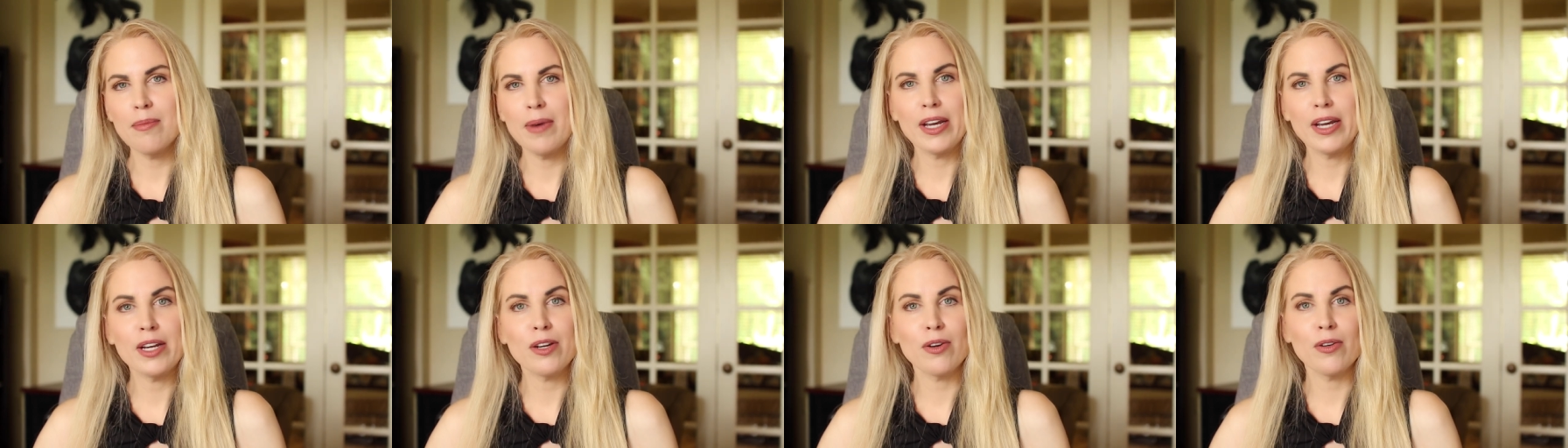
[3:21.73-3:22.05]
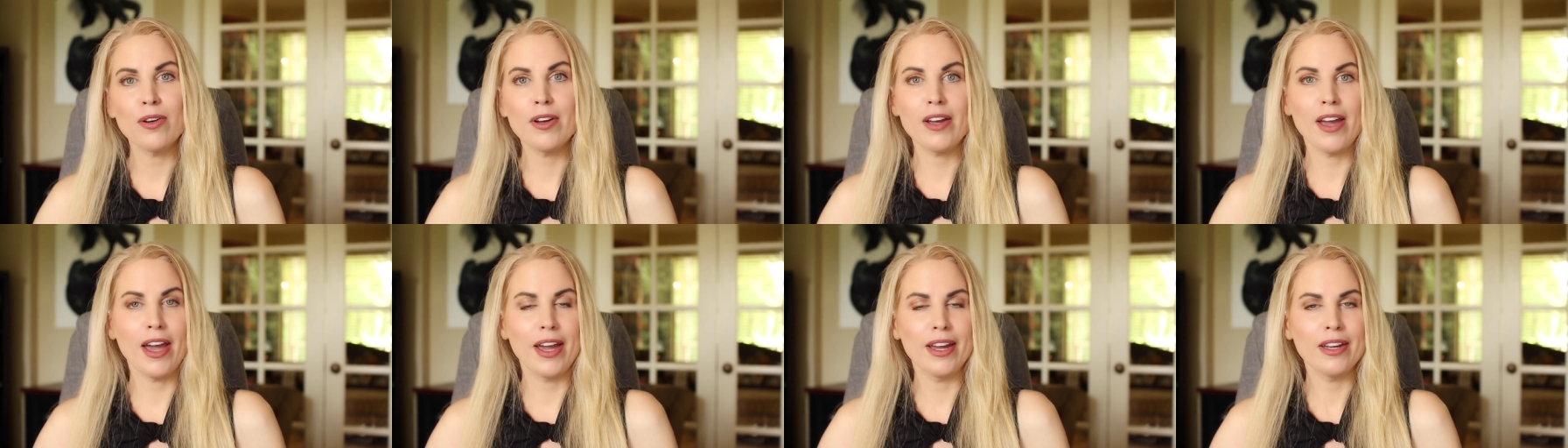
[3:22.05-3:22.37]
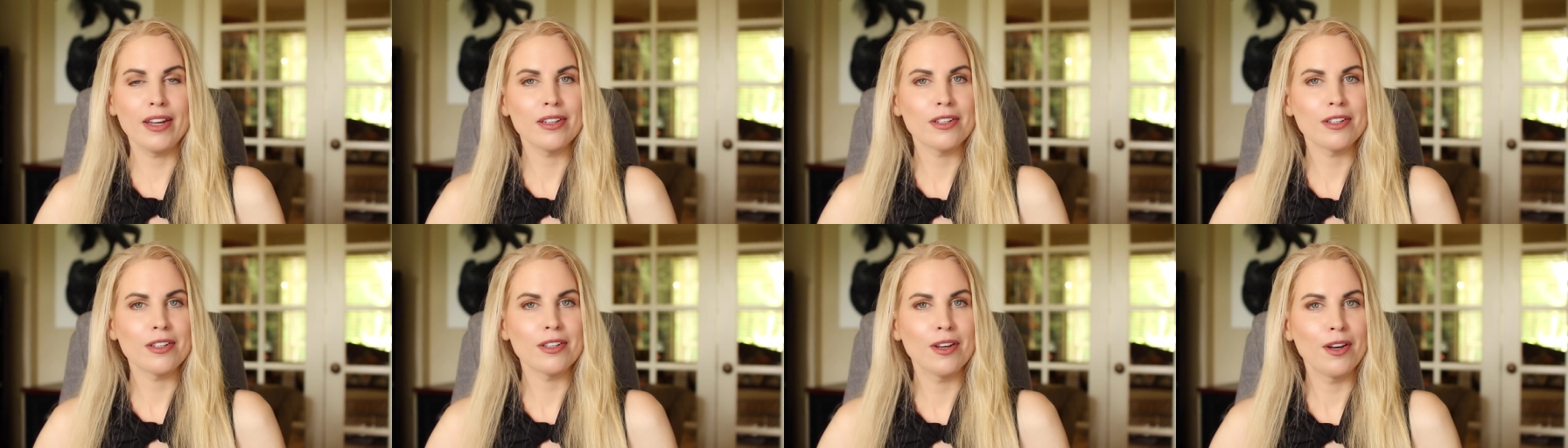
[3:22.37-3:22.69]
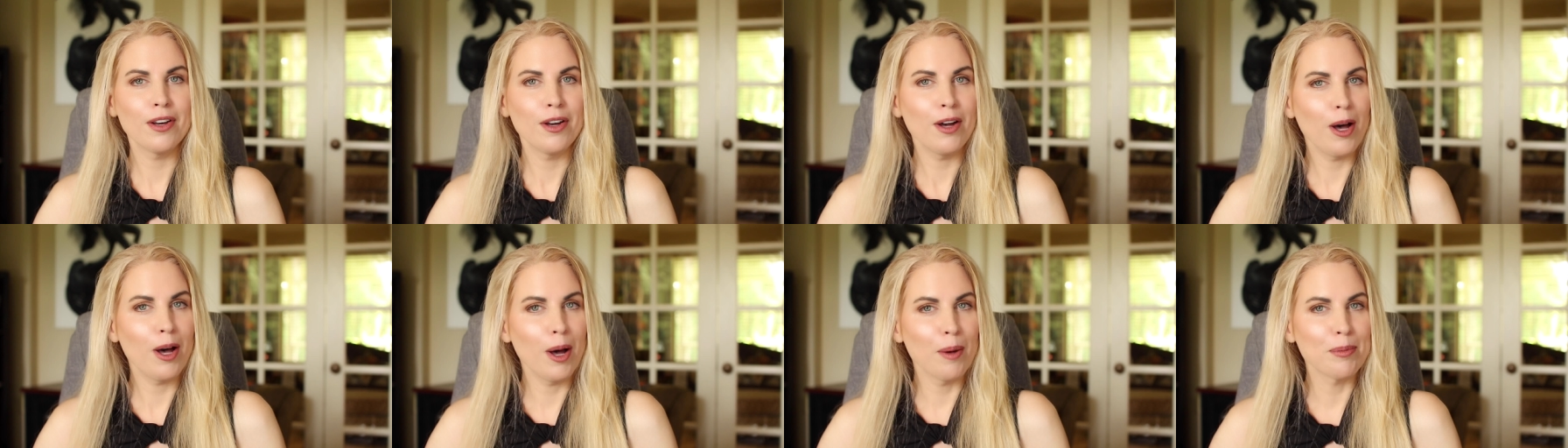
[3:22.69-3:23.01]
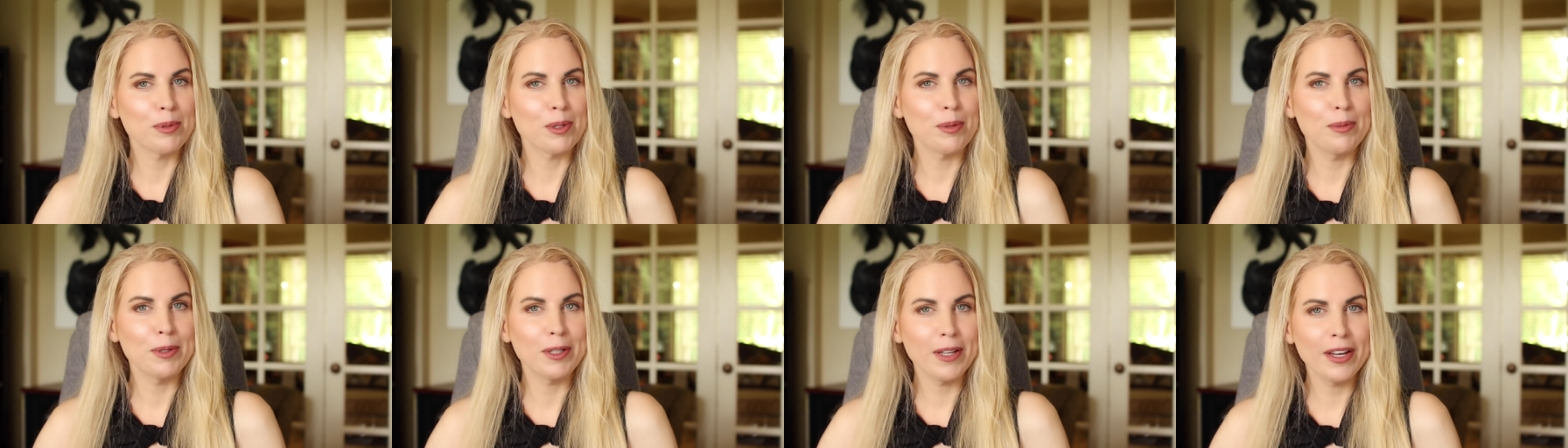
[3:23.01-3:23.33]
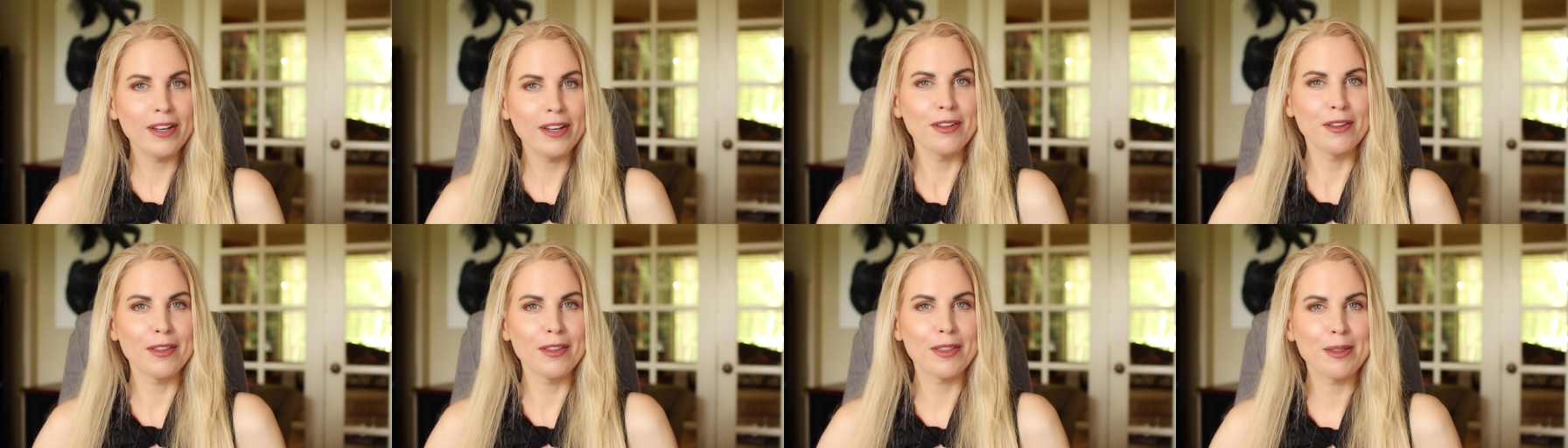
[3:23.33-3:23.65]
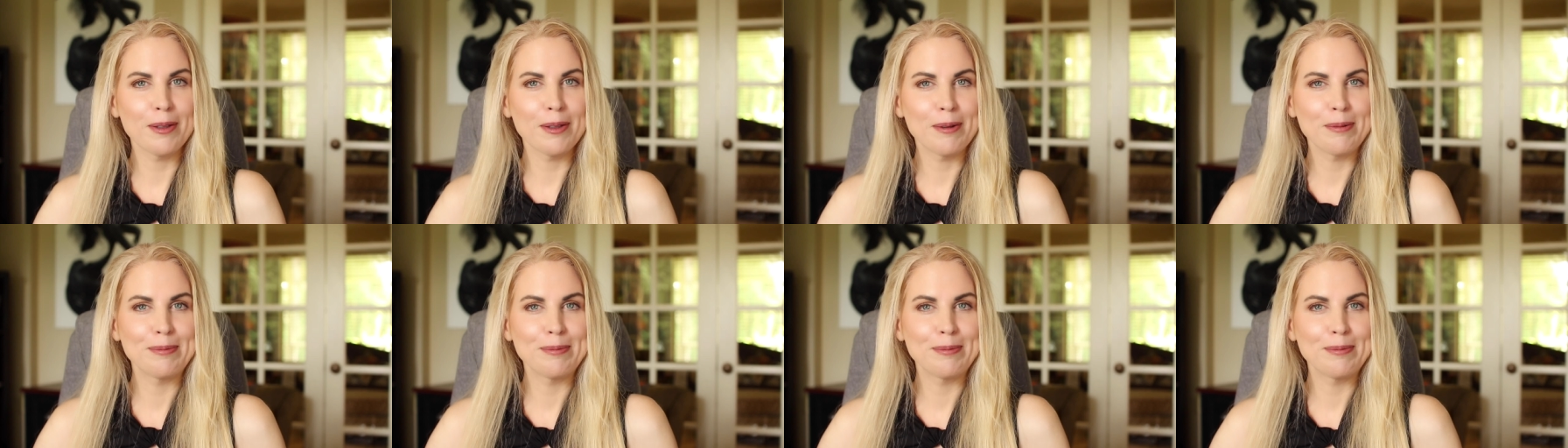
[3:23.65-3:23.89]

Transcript: might create optimal health.